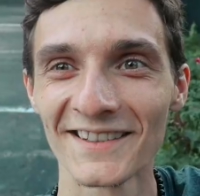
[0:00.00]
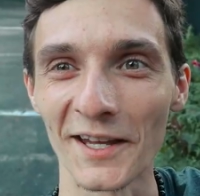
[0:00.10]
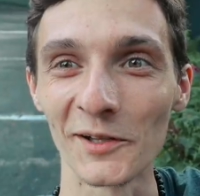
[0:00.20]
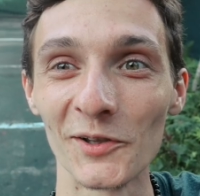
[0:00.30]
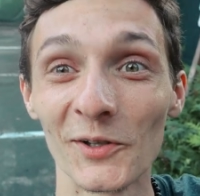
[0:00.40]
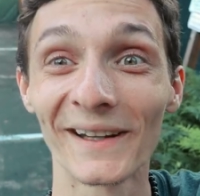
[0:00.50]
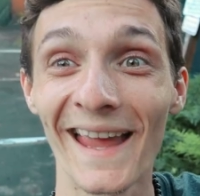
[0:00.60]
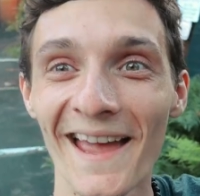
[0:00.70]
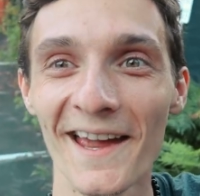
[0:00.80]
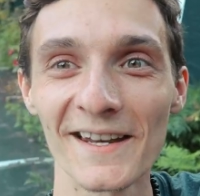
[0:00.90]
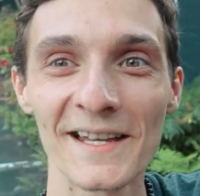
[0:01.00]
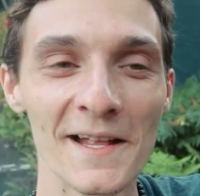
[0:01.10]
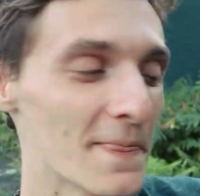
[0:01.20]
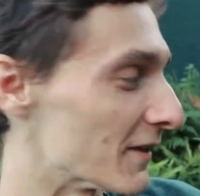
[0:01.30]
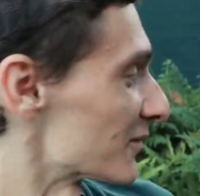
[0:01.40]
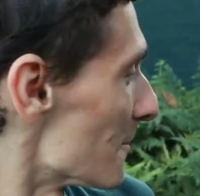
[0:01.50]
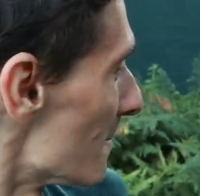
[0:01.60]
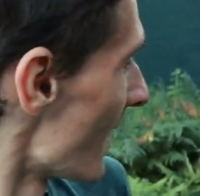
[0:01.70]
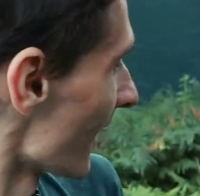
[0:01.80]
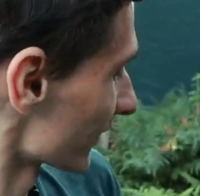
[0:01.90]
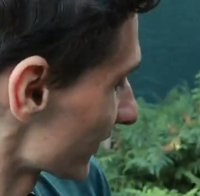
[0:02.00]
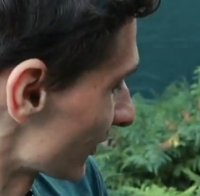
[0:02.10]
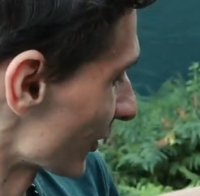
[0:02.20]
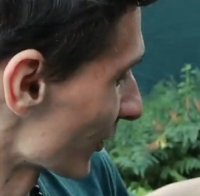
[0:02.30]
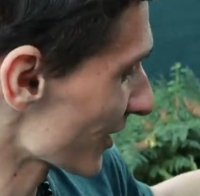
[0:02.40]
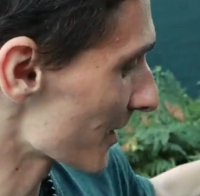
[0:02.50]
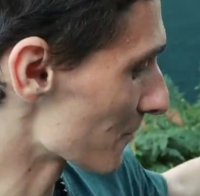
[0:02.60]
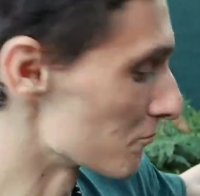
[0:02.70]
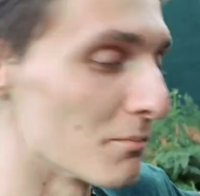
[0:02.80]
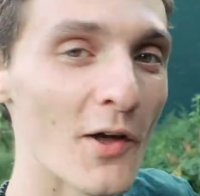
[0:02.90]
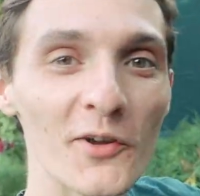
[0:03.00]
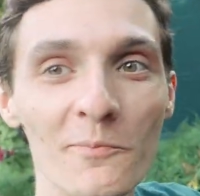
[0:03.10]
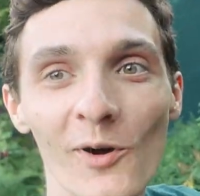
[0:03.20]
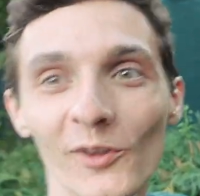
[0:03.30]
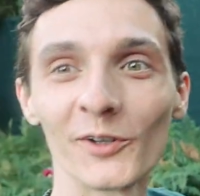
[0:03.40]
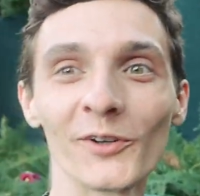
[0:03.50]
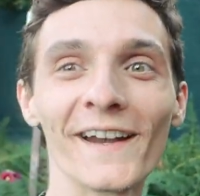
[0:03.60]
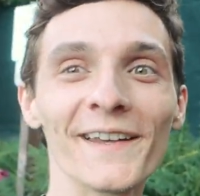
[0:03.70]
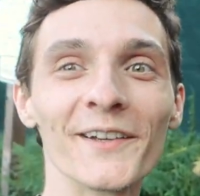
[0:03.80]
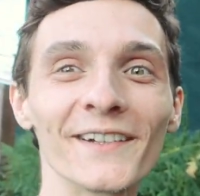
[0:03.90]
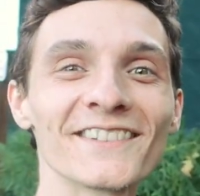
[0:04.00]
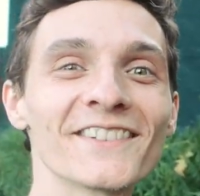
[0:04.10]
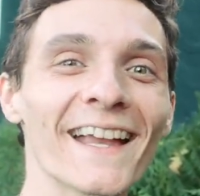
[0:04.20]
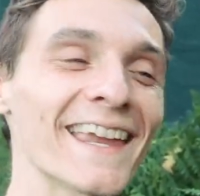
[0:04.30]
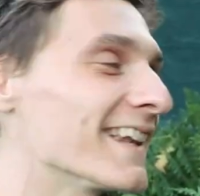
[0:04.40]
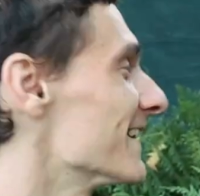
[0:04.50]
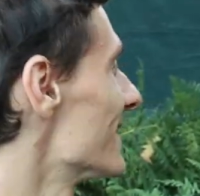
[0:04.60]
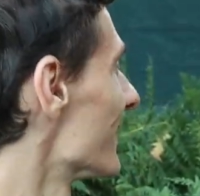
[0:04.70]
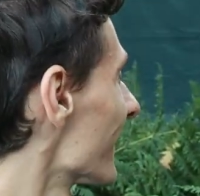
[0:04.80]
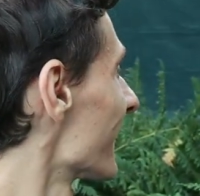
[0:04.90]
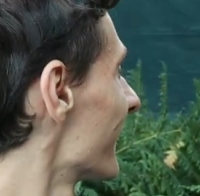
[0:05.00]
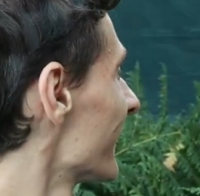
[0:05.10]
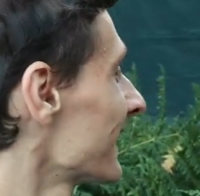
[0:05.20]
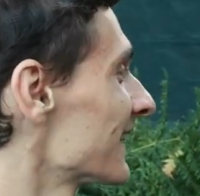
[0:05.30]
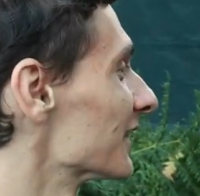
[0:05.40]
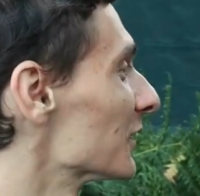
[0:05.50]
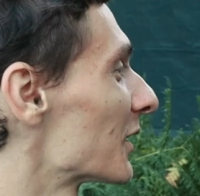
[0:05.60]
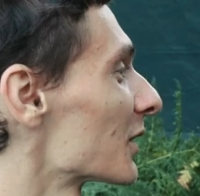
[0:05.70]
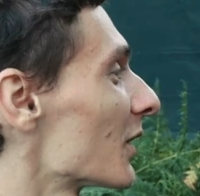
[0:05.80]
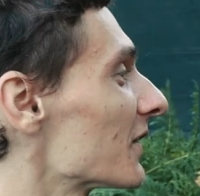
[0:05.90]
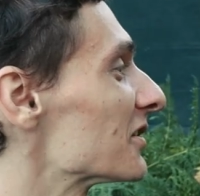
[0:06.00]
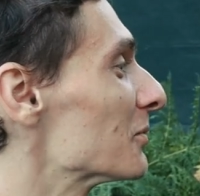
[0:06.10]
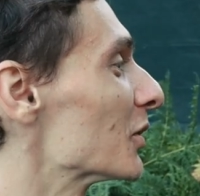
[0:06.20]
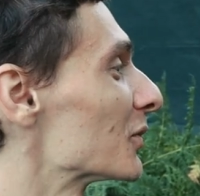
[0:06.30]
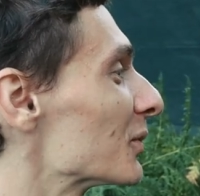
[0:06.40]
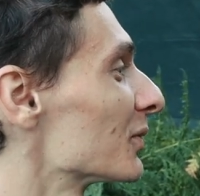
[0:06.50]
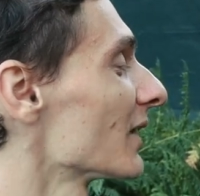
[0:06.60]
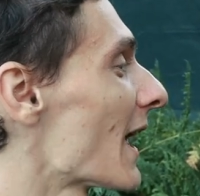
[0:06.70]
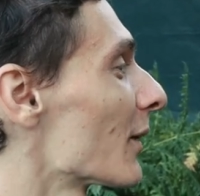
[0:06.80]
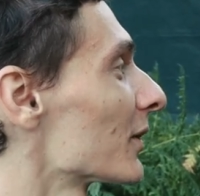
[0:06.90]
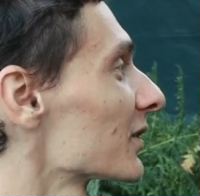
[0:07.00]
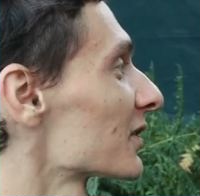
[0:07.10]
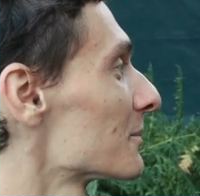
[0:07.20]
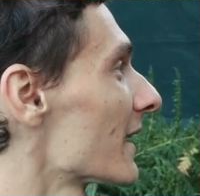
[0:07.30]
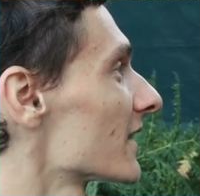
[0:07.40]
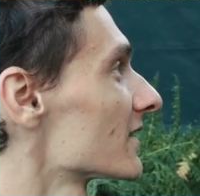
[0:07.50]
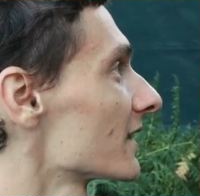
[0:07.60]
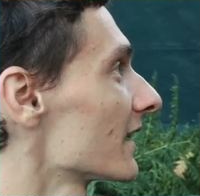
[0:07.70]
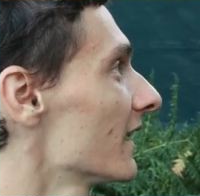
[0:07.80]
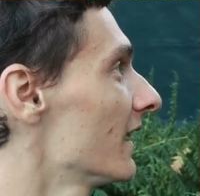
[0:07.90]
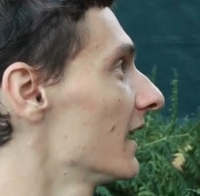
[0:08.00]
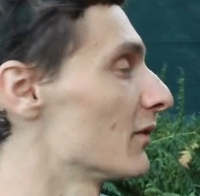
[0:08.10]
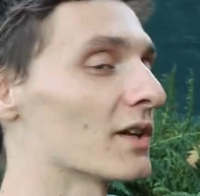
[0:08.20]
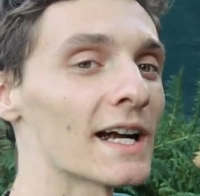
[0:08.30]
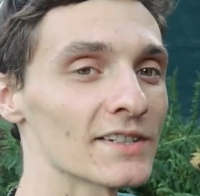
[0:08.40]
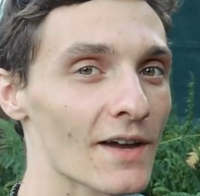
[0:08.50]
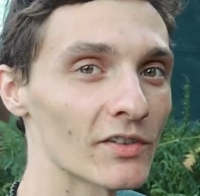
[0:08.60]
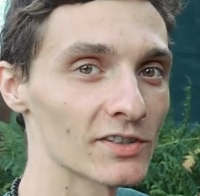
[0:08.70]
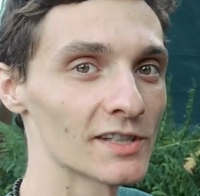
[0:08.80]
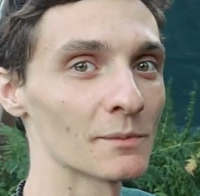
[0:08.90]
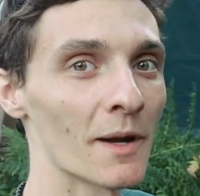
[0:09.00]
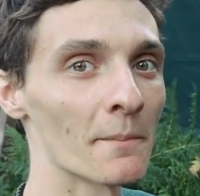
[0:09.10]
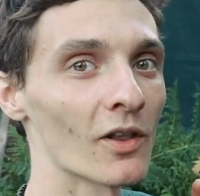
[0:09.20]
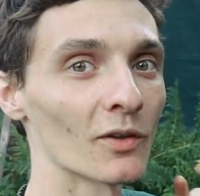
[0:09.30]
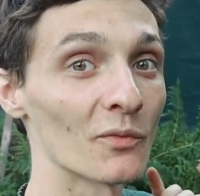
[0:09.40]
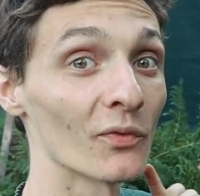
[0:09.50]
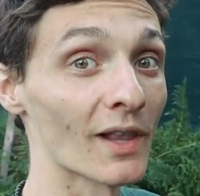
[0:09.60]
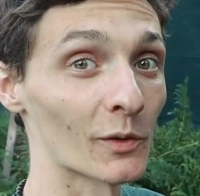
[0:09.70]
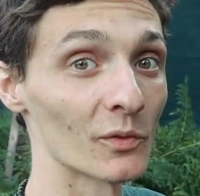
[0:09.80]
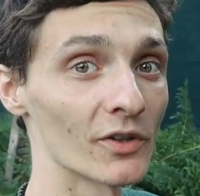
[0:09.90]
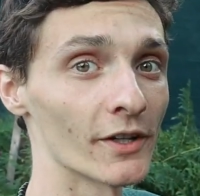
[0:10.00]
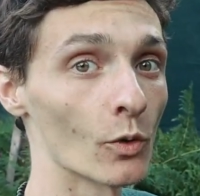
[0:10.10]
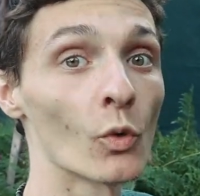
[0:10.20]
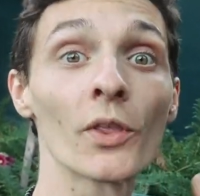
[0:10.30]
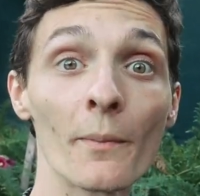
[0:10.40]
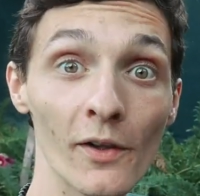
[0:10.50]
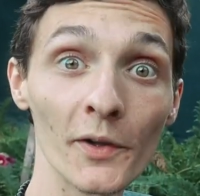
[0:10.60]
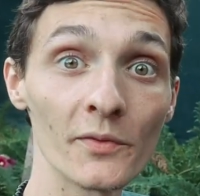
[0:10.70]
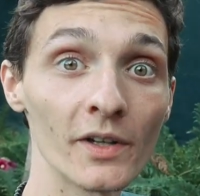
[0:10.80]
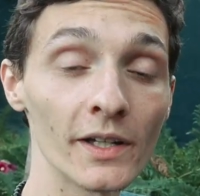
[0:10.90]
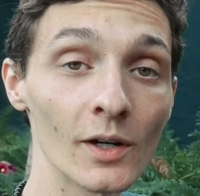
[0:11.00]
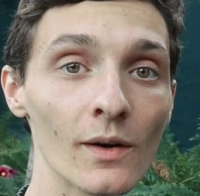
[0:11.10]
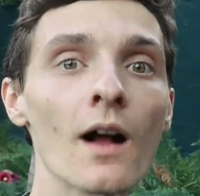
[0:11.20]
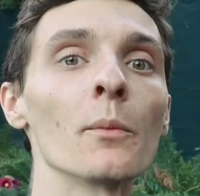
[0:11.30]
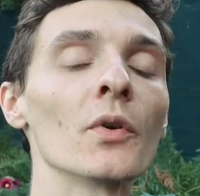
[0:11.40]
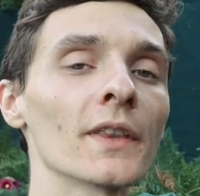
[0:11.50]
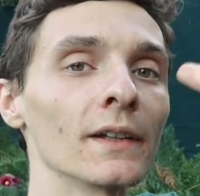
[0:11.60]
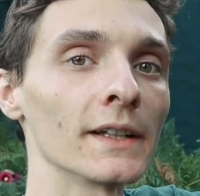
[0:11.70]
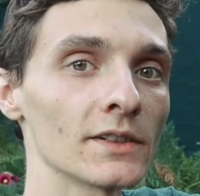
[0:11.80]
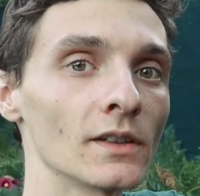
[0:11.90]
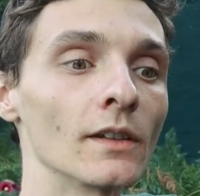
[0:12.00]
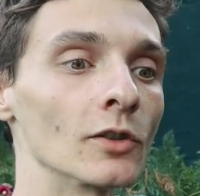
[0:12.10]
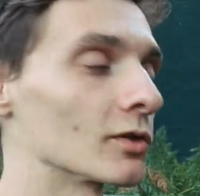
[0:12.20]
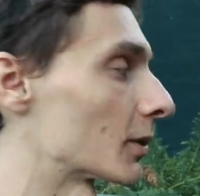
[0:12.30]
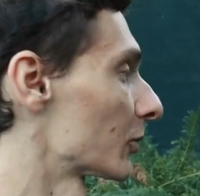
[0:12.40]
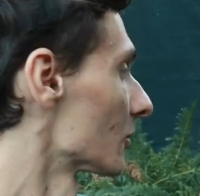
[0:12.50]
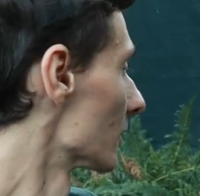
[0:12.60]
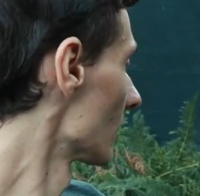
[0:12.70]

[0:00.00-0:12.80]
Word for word: Take a look at this monster Mother Mullein right here, second year. Look at all these beautiful flowers, medicine. If you guys haven't seen my Mullein flower video or the Mullein video, I'll put the links in the description